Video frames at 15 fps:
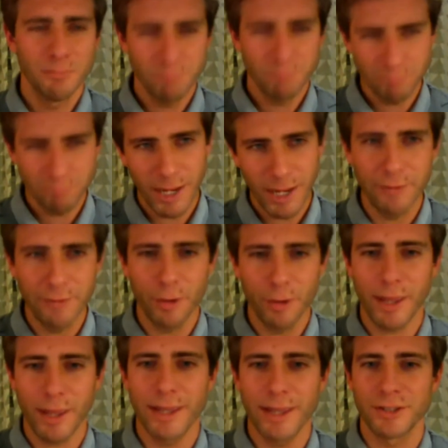kind of
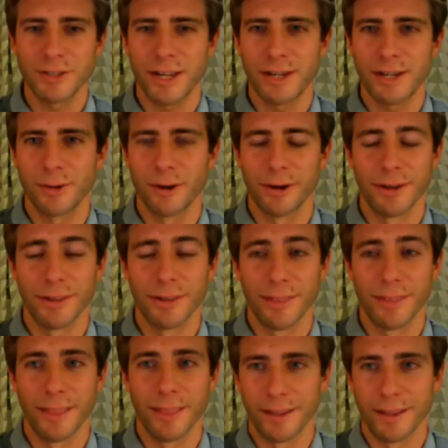okay in January, and
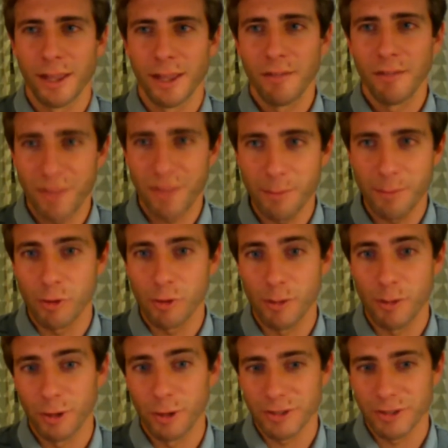then February,
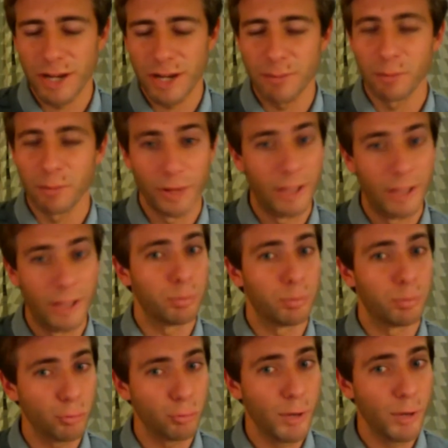March, April,
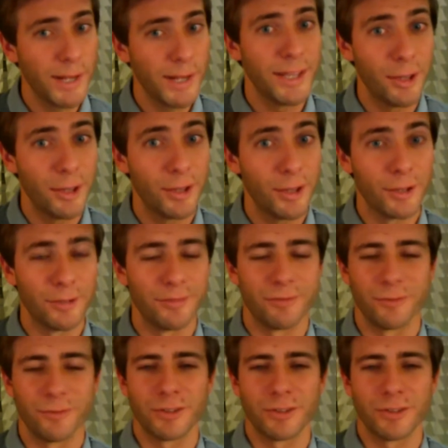pretty good.